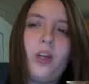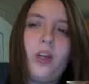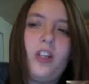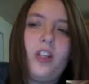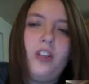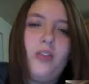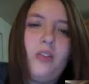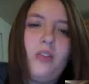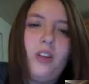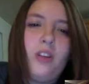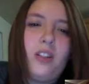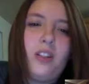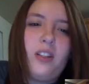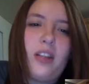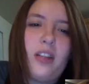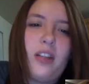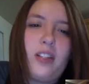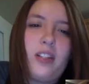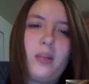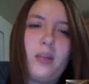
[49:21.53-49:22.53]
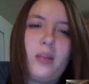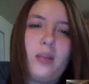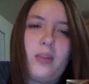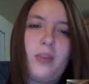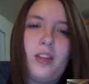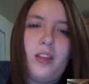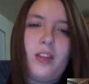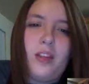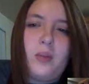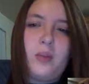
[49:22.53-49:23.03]
to do the exact same thing
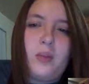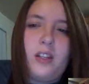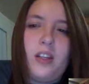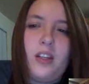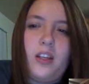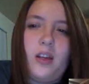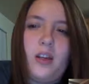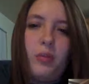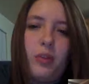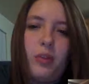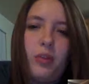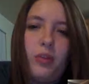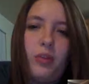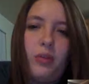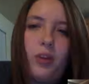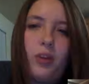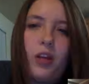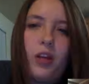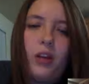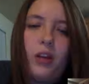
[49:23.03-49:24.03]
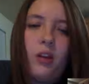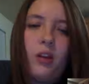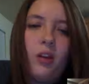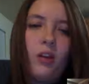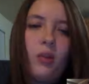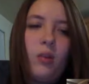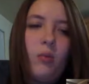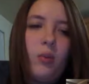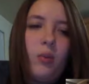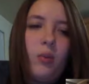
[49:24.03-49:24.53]
as we did in number 3, where